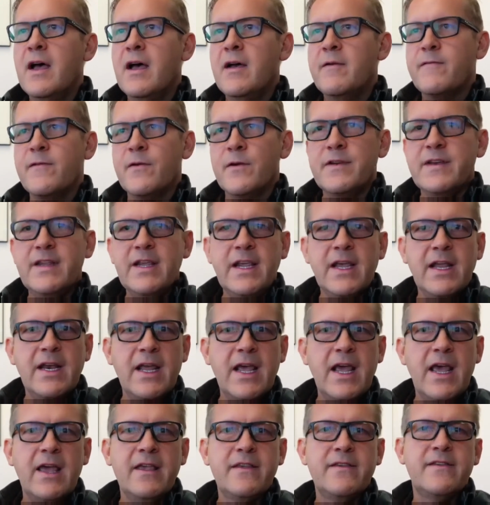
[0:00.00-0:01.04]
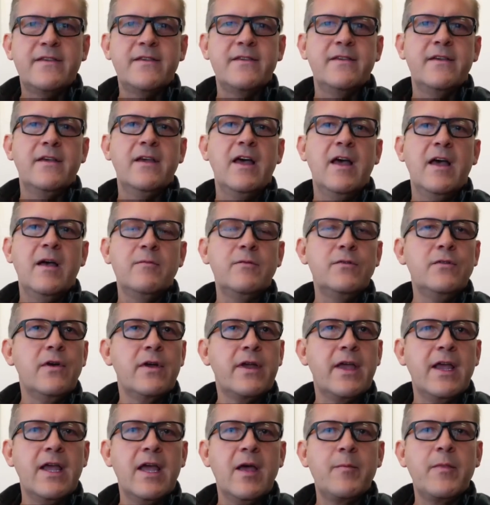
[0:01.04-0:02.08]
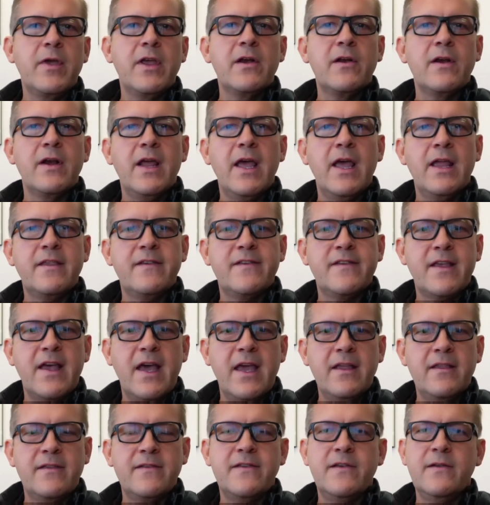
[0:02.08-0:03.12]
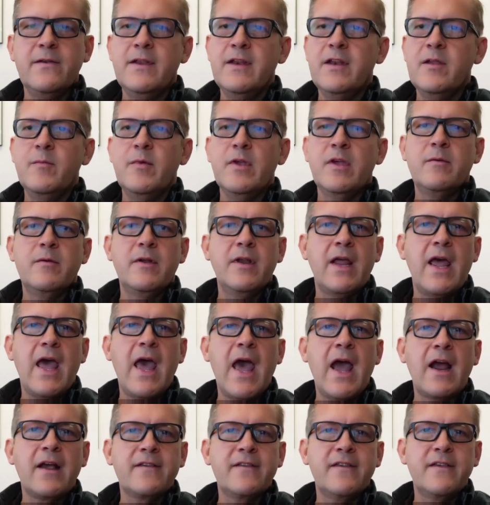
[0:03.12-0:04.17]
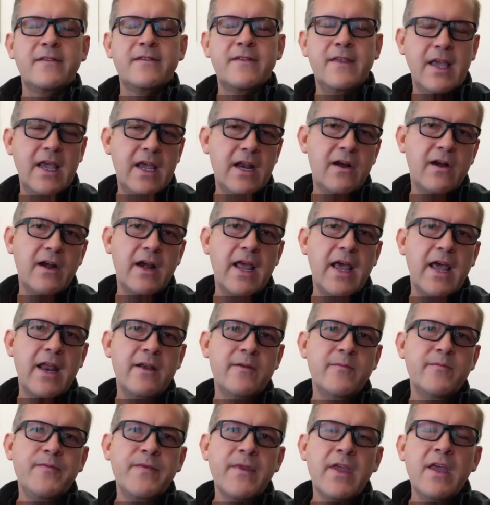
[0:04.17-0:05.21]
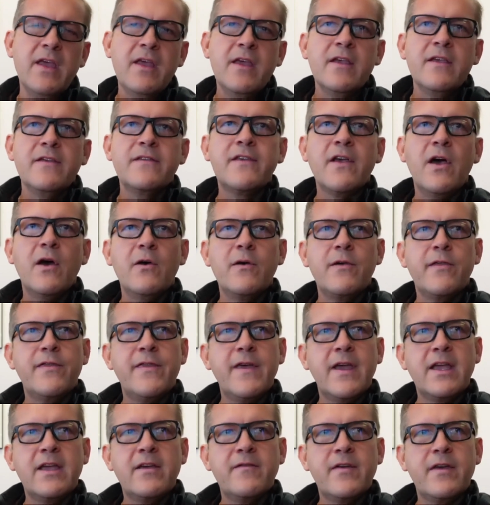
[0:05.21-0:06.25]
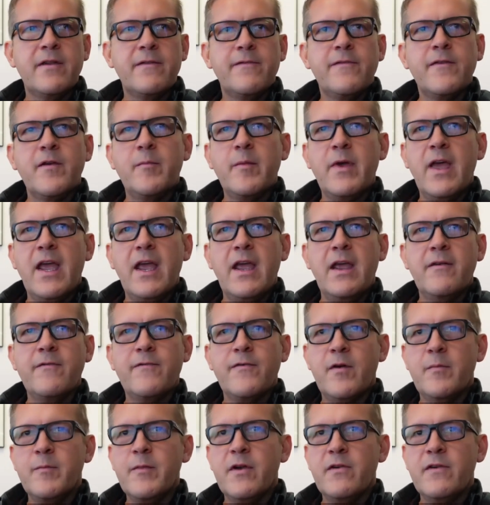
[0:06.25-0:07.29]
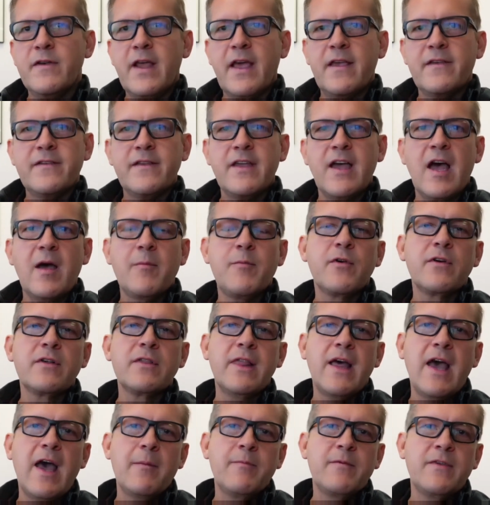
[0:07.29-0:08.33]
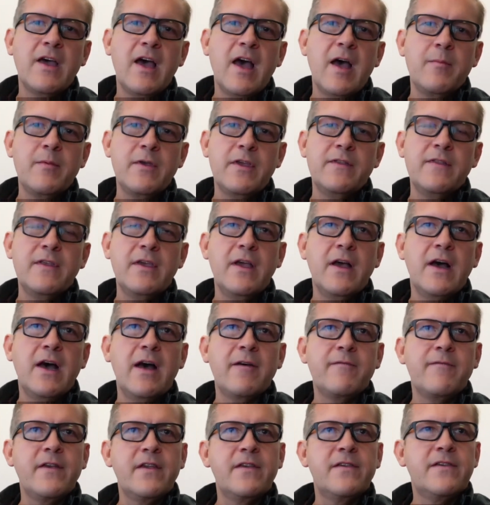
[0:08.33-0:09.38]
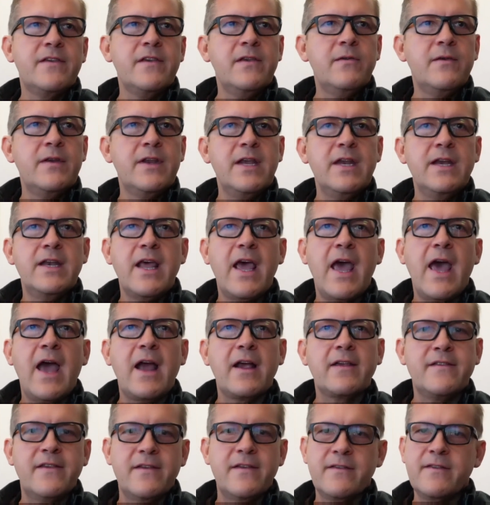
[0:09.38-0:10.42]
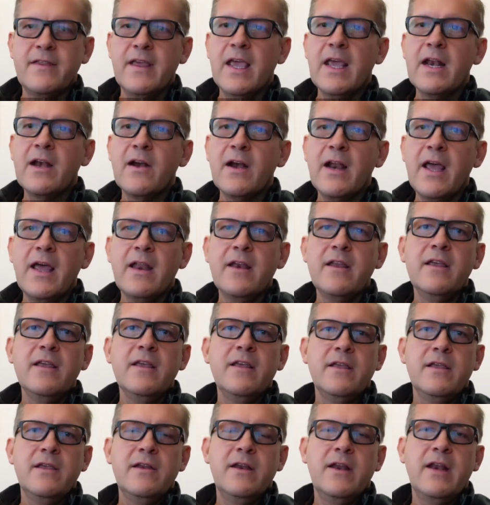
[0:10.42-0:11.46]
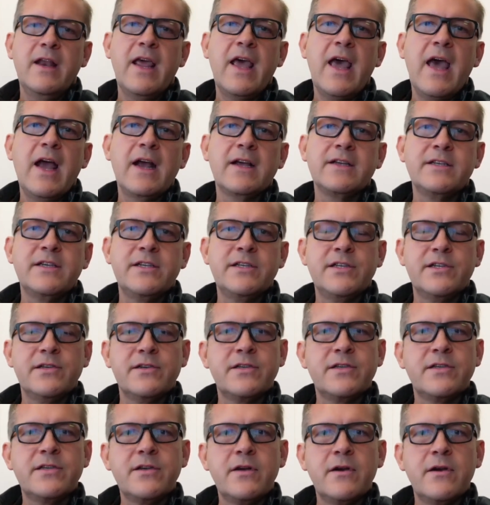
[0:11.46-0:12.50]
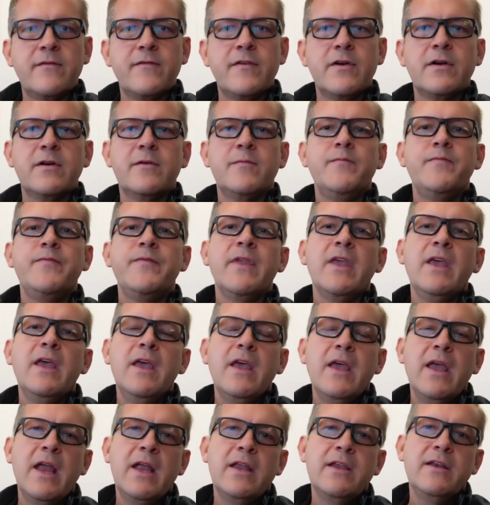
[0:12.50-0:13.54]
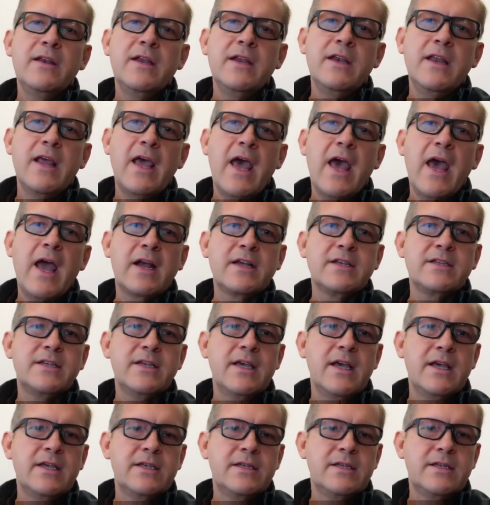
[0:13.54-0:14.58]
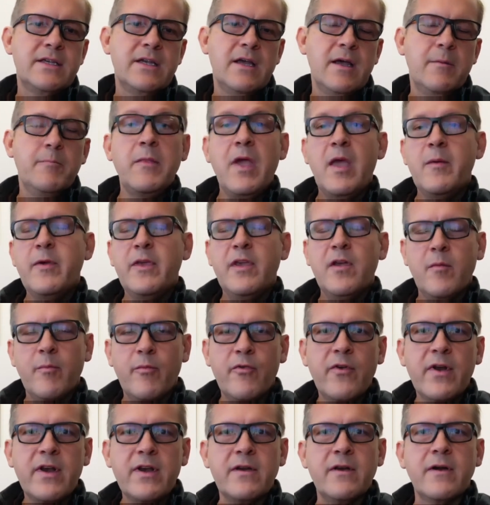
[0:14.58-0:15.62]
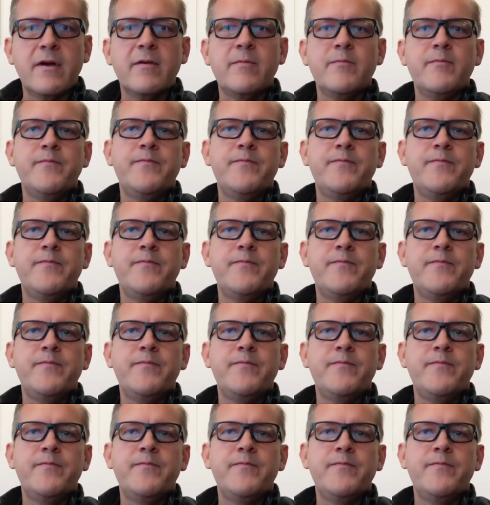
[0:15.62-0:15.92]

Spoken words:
For DNS, looking at internet sites, you need to be able to access the internet. So think of it from your desktop or laptop in the office. You need to access the internet, you need to access your server, and you need to access maybe your printer.